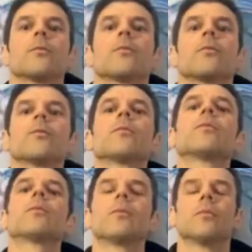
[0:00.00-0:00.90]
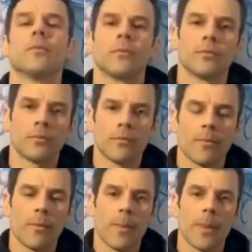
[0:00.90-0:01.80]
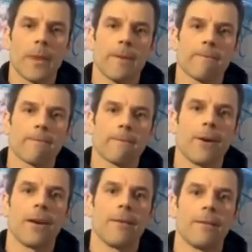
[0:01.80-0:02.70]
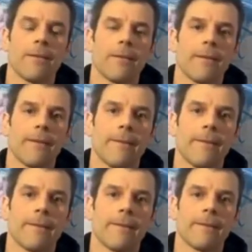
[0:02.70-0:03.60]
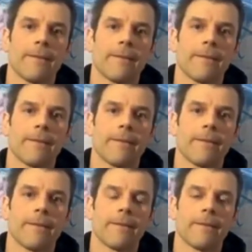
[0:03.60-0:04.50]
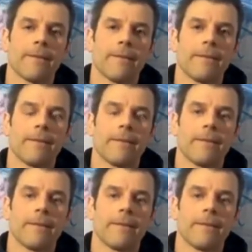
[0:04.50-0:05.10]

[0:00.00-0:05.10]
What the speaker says: No words are spoken by the person on screen.